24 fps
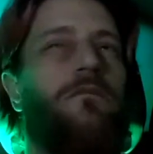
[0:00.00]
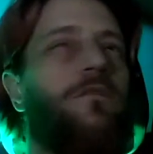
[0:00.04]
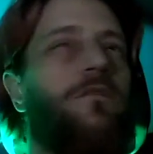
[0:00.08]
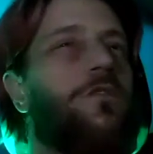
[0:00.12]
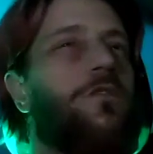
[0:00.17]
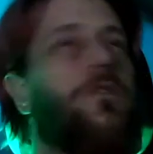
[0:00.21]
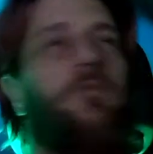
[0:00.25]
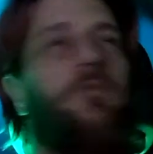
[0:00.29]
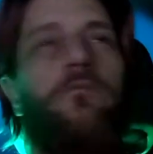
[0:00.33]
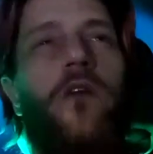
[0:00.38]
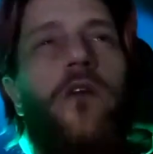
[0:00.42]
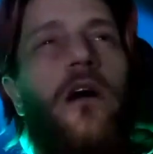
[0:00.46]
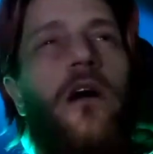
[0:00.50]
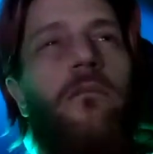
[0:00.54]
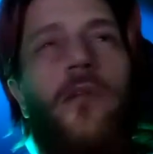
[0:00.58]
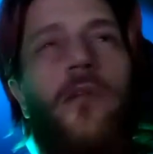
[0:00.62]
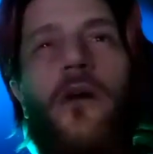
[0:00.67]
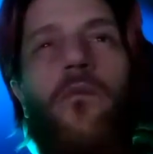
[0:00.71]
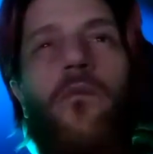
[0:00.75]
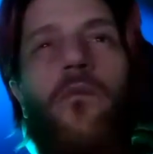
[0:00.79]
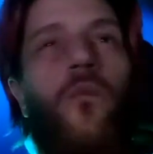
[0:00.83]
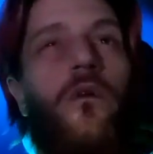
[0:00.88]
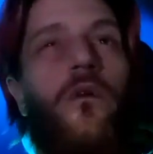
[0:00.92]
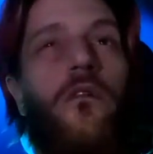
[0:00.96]
just to grab
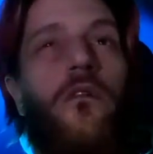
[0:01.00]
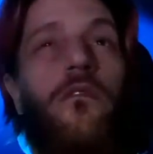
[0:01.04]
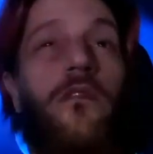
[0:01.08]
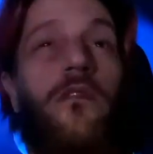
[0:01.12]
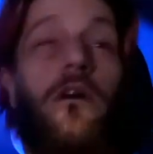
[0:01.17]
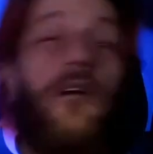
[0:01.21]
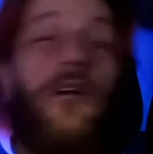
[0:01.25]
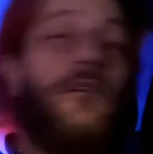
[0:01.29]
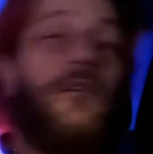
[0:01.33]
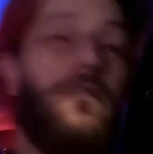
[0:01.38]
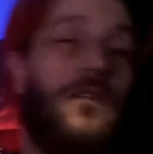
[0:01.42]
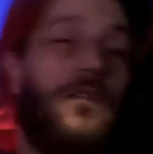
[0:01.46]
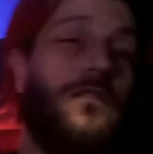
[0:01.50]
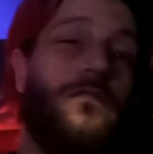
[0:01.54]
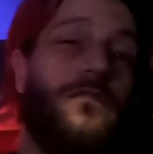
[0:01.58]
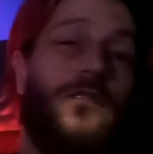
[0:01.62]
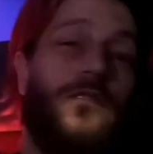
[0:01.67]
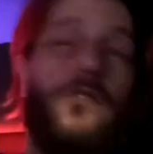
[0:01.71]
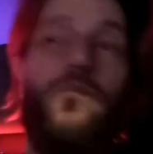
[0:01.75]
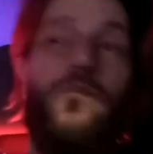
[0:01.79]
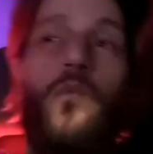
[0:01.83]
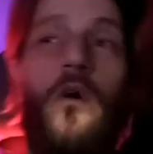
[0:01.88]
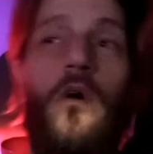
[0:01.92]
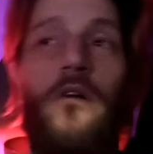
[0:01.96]
that one thing and then
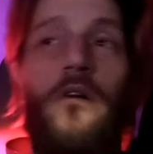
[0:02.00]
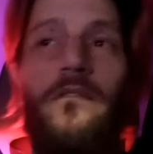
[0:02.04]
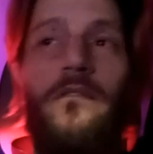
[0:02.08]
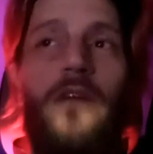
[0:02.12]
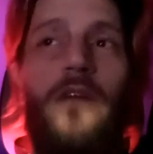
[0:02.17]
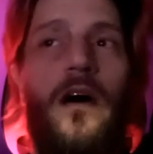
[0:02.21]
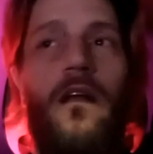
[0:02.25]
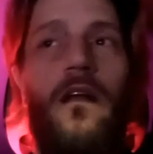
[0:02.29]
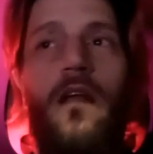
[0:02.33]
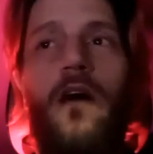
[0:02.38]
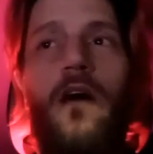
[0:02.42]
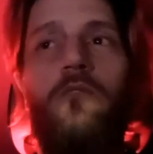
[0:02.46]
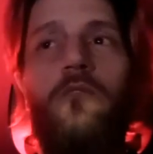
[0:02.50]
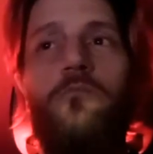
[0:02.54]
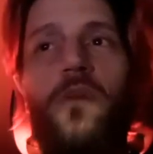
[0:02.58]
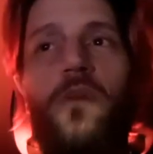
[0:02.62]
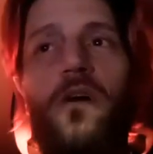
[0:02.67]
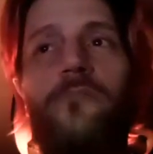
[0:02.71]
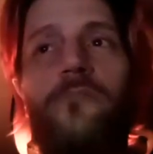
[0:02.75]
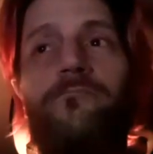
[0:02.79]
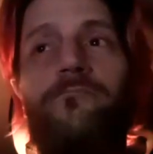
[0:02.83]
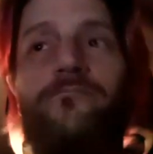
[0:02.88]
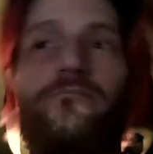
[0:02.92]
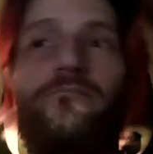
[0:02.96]
just walk the hell out,
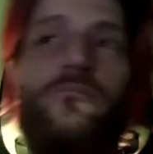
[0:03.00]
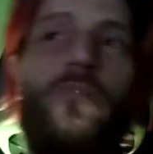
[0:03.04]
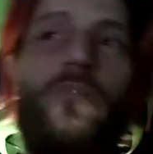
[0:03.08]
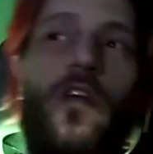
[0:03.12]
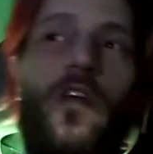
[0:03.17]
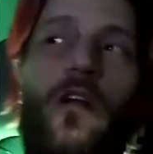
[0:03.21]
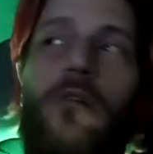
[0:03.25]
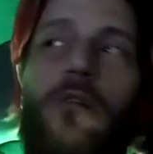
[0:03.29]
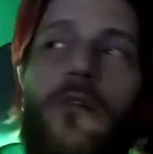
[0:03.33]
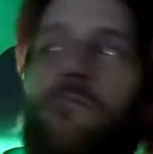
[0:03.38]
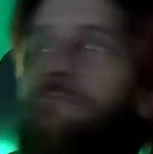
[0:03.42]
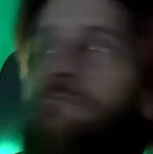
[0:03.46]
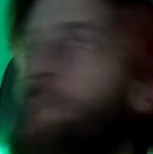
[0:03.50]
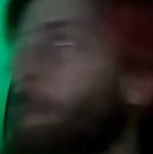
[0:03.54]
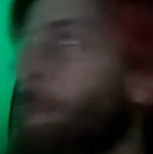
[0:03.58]
but, you know,